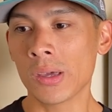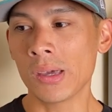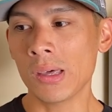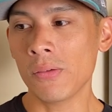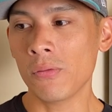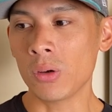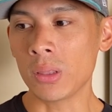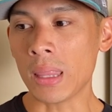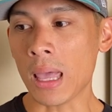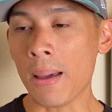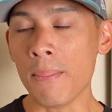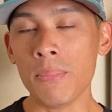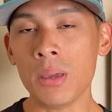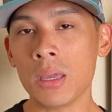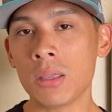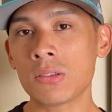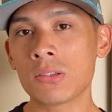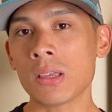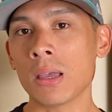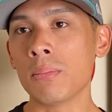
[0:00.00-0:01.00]
with that being
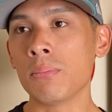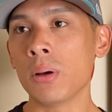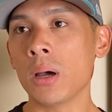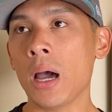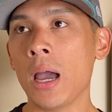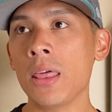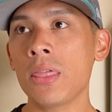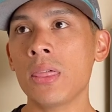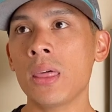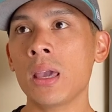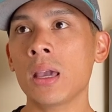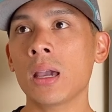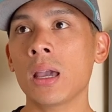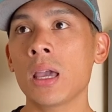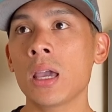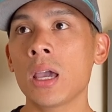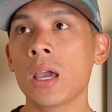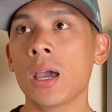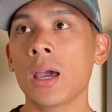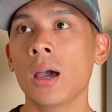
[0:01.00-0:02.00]
said, but I think
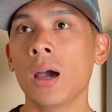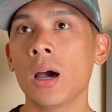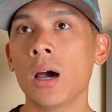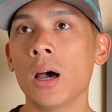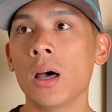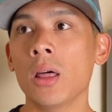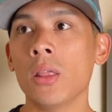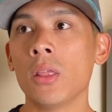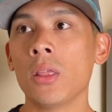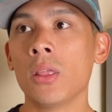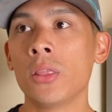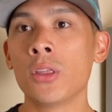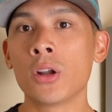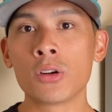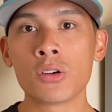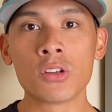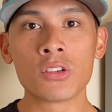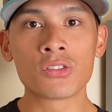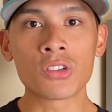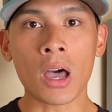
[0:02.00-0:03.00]
uh, their
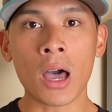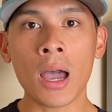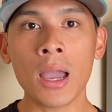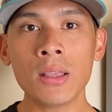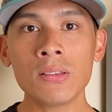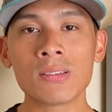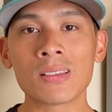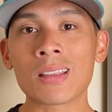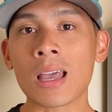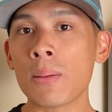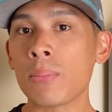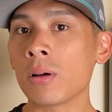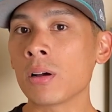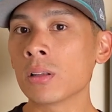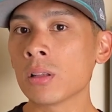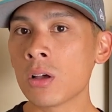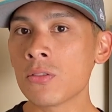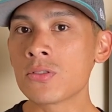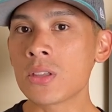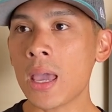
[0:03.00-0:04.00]
designs, the type of
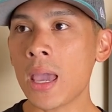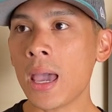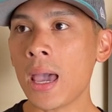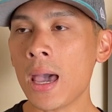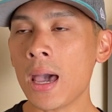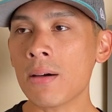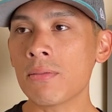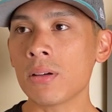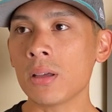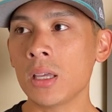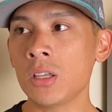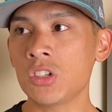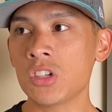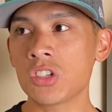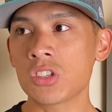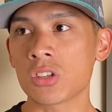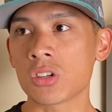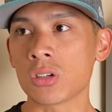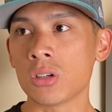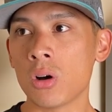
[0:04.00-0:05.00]
gloves they have, and just
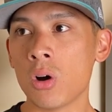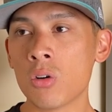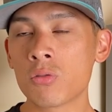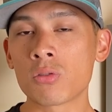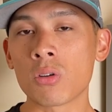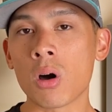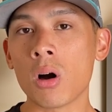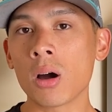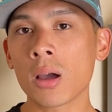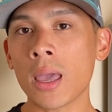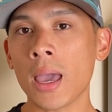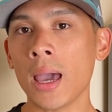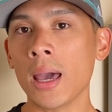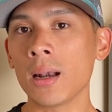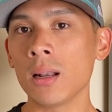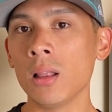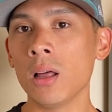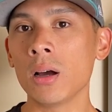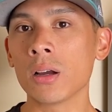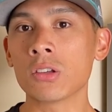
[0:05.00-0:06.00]
their overall
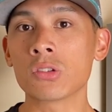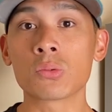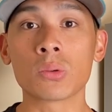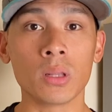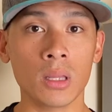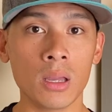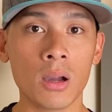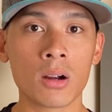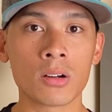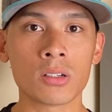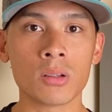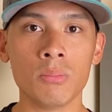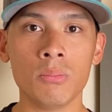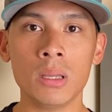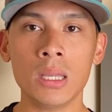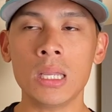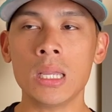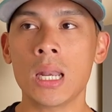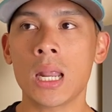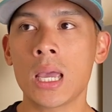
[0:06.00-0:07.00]
catalog is really hard to
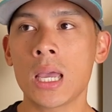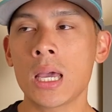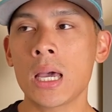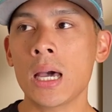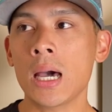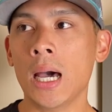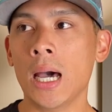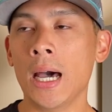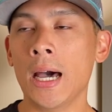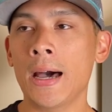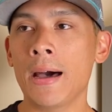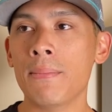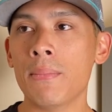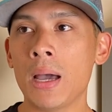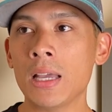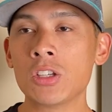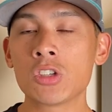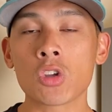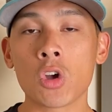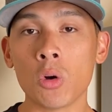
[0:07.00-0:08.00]
beat. Um, I
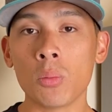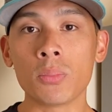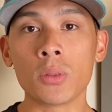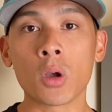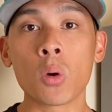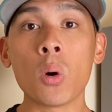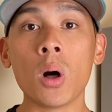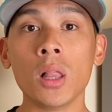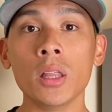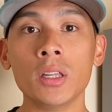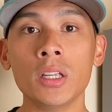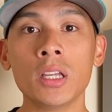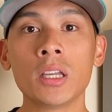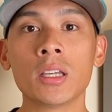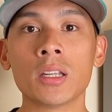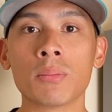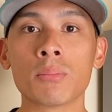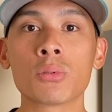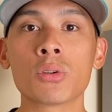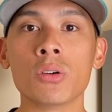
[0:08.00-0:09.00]
just hope the quality can
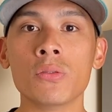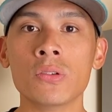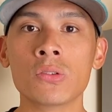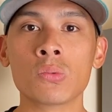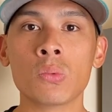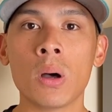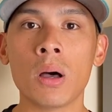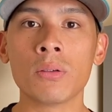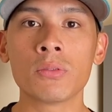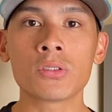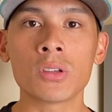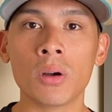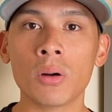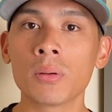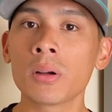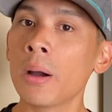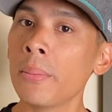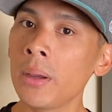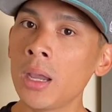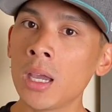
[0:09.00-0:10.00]
improve as well. So
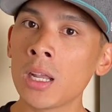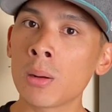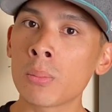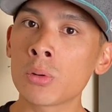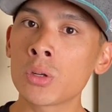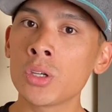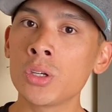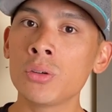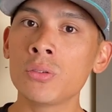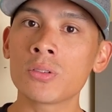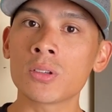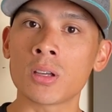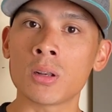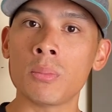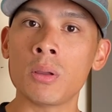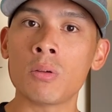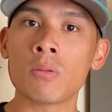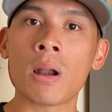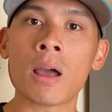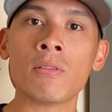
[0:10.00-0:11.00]
coming in at number two is going to be
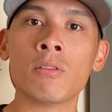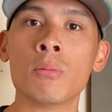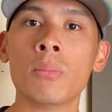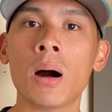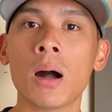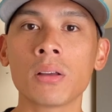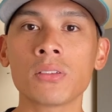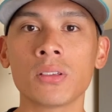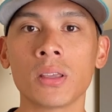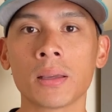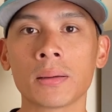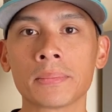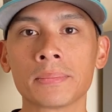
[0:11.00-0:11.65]
Rival Boxing.